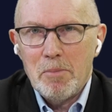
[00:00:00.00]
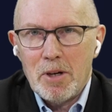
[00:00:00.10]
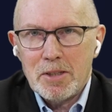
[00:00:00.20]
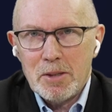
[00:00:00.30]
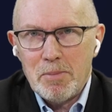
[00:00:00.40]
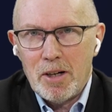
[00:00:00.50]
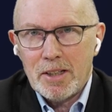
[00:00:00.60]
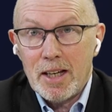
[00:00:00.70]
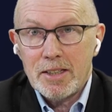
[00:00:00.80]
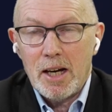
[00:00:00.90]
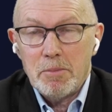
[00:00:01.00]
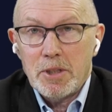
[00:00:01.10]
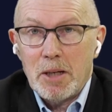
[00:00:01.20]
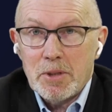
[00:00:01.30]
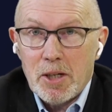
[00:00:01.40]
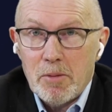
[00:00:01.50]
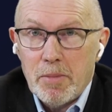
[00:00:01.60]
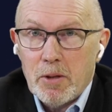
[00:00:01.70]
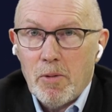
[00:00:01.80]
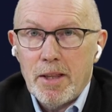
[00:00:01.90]
Puzzle podcast. I'm James
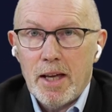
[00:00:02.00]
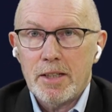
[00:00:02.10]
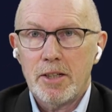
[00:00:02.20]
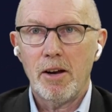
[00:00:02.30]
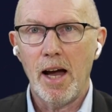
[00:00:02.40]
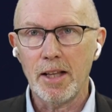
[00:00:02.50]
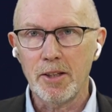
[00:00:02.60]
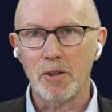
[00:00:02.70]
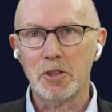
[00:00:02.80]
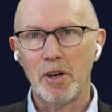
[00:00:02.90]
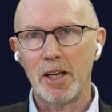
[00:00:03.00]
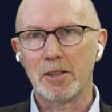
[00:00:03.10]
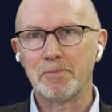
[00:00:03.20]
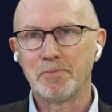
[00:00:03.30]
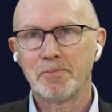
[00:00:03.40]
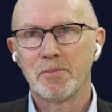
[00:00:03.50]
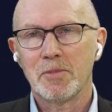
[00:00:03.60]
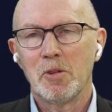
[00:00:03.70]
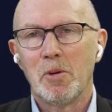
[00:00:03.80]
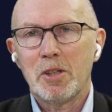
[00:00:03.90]
Kirby, the wealth editor at The Australian.
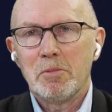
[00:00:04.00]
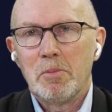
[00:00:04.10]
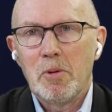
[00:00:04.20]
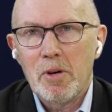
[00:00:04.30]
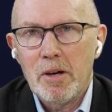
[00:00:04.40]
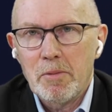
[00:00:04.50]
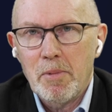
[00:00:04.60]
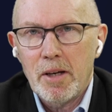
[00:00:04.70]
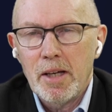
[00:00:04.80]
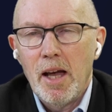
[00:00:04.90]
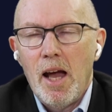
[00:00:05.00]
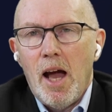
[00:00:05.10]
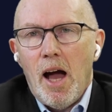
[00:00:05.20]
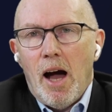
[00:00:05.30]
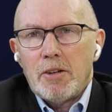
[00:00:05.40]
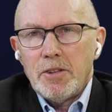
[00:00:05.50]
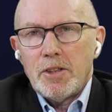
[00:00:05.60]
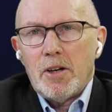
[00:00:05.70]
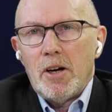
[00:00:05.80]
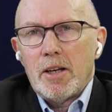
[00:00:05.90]
Welcome aboard, everybody. I just
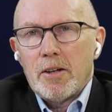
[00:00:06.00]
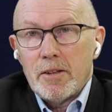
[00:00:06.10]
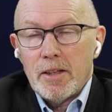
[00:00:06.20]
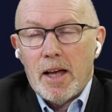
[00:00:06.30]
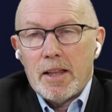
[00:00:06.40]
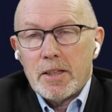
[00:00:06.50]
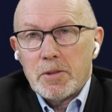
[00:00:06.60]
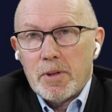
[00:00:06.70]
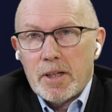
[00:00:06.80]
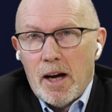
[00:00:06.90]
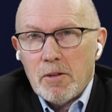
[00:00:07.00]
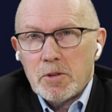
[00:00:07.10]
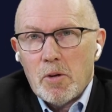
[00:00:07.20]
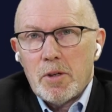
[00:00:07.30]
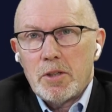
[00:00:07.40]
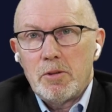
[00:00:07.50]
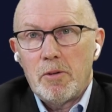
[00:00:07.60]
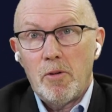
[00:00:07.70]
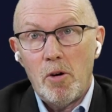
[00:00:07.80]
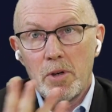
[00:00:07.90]
said earlier this week, I was talking to a
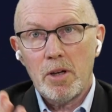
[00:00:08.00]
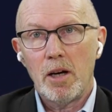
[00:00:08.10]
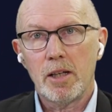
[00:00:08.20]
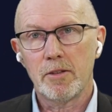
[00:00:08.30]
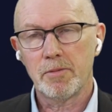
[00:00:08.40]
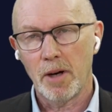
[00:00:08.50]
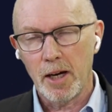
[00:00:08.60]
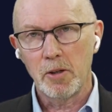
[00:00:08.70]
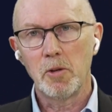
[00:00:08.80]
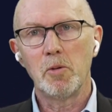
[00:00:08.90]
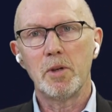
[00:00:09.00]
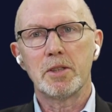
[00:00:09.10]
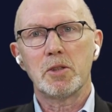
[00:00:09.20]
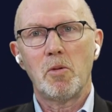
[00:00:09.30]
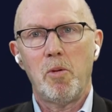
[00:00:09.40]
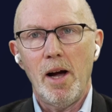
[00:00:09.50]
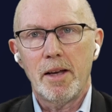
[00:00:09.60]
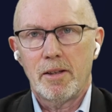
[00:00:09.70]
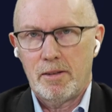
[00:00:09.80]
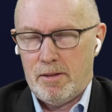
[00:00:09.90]
former colleague of mine who is
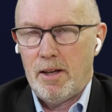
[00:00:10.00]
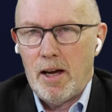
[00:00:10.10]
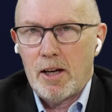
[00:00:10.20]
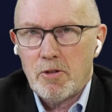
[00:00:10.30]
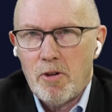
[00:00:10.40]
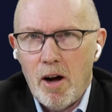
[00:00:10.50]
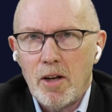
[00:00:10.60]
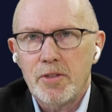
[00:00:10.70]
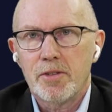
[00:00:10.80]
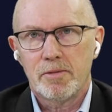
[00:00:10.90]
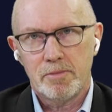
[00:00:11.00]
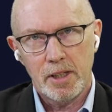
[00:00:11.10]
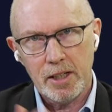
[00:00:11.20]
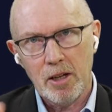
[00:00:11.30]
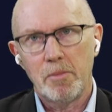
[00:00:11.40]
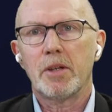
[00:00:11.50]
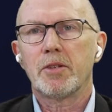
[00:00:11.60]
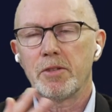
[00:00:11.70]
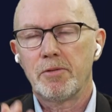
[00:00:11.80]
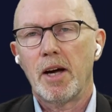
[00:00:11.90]
quite across
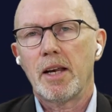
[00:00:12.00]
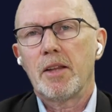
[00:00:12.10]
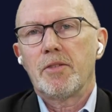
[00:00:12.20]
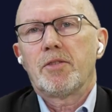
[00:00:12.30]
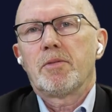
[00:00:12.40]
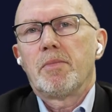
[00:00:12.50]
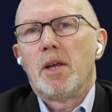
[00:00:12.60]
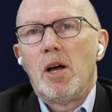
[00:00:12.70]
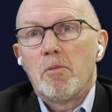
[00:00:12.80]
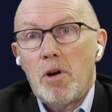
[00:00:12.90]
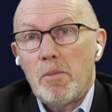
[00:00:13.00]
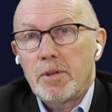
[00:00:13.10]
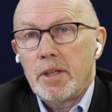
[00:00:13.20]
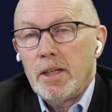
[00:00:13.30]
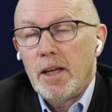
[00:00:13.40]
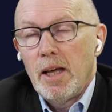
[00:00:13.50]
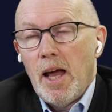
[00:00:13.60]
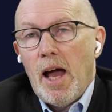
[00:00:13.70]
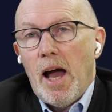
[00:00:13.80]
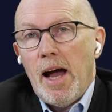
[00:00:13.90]
economics, finance, property.
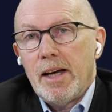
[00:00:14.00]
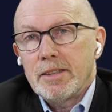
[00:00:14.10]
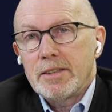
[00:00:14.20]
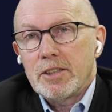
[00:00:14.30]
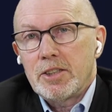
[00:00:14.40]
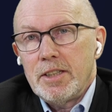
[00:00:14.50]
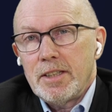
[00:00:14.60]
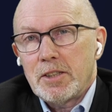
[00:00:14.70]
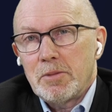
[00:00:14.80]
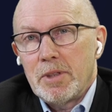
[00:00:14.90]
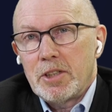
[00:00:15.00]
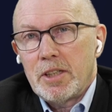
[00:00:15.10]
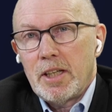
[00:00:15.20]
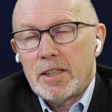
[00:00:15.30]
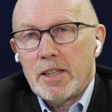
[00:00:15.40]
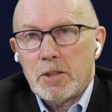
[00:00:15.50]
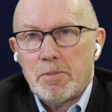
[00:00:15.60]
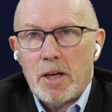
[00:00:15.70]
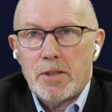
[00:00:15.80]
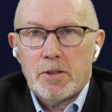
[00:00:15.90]
And she said to me she thinks house
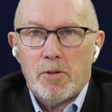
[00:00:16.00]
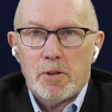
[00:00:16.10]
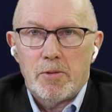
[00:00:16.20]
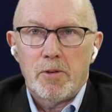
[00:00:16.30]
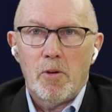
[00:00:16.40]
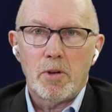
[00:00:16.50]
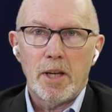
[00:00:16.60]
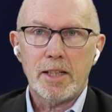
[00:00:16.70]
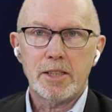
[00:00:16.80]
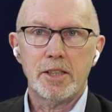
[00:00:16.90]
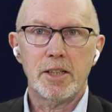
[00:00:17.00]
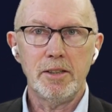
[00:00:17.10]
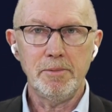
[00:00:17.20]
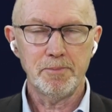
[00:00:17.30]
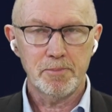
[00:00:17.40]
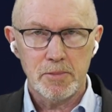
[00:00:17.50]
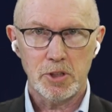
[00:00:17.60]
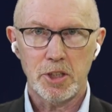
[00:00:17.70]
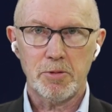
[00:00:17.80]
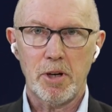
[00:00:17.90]
prices are going to fall next year.
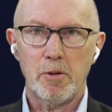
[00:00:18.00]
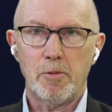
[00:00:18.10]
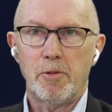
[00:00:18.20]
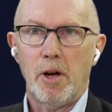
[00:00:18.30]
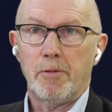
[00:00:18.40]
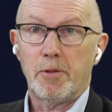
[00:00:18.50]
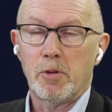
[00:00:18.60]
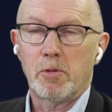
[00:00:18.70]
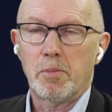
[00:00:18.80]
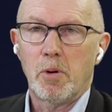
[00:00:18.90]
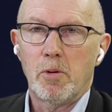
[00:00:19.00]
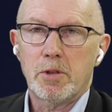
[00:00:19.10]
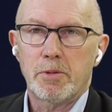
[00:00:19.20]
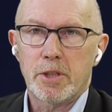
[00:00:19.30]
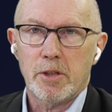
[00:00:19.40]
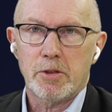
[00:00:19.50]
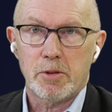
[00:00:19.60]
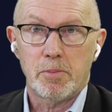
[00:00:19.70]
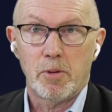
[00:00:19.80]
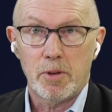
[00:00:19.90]
She's read a few reports, research
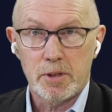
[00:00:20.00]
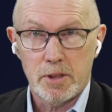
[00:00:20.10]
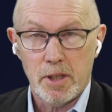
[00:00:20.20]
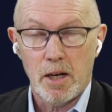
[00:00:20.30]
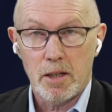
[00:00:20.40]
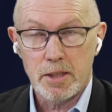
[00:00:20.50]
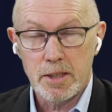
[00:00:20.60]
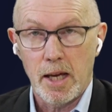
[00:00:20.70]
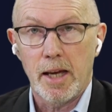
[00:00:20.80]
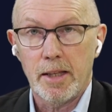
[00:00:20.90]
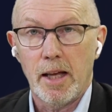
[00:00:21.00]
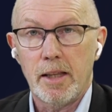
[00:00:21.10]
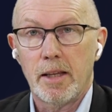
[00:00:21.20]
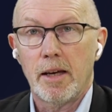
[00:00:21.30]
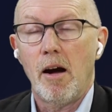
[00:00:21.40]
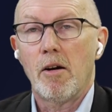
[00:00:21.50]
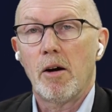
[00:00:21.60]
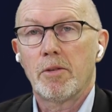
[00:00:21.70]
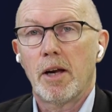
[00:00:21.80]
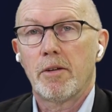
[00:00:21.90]
reports that are saying that, and they are
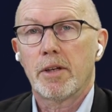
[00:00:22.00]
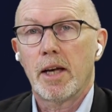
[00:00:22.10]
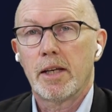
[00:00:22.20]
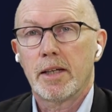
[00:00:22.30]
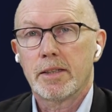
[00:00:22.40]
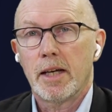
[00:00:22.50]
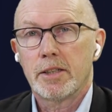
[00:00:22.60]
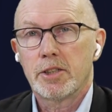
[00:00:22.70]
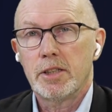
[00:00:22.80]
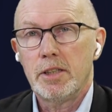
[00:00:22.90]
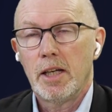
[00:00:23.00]
out there, they're getting attention.